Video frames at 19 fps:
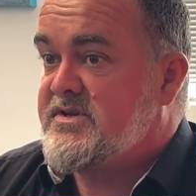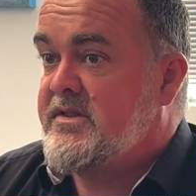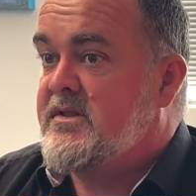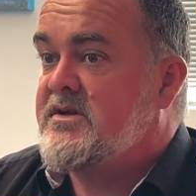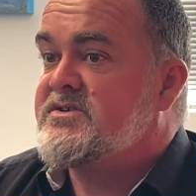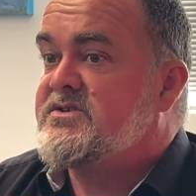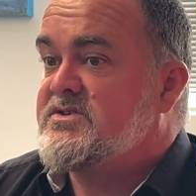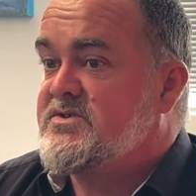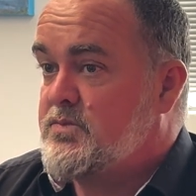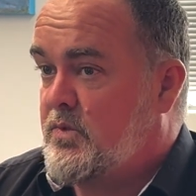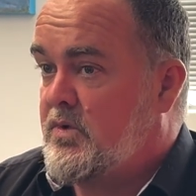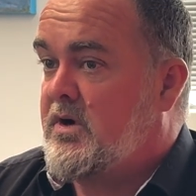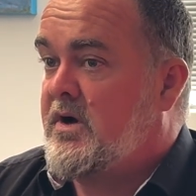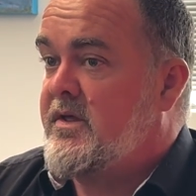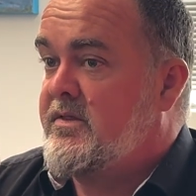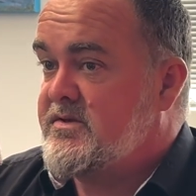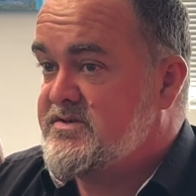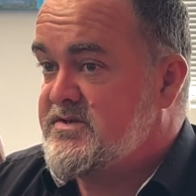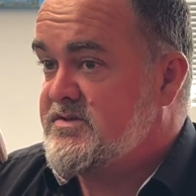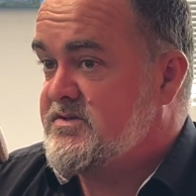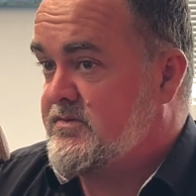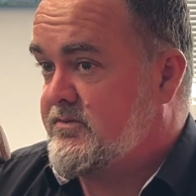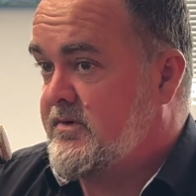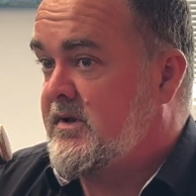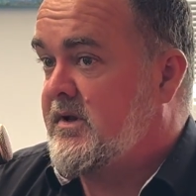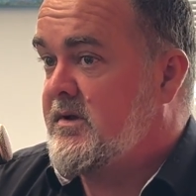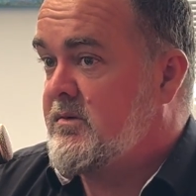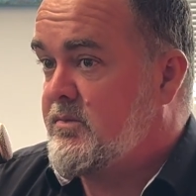and this is why this is a
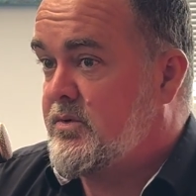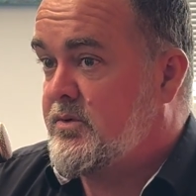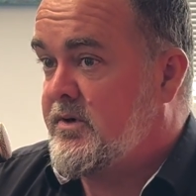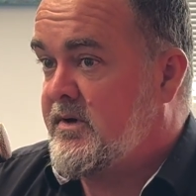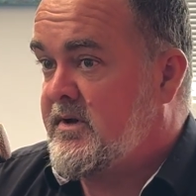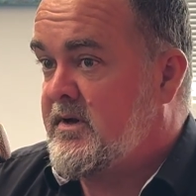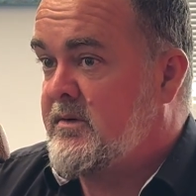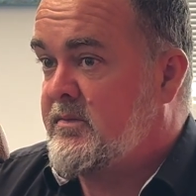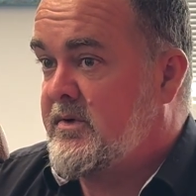really important number